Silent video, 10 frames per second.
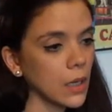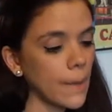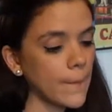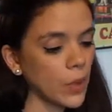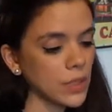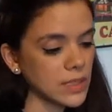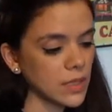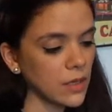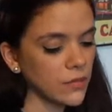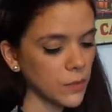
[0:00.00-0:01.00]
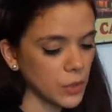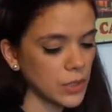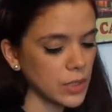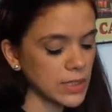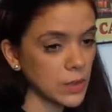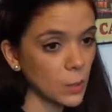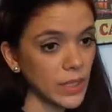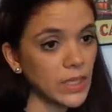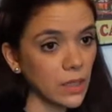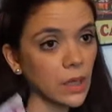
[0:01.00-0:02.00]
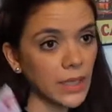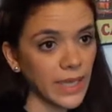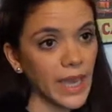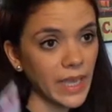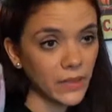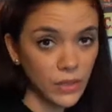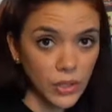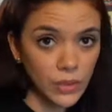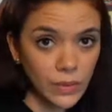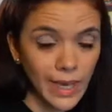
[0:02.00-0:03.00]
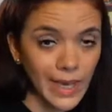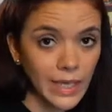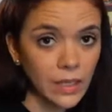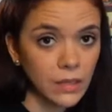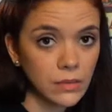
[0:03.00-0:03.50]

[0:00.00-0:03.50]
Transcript: a box of products that we can't get in the UK.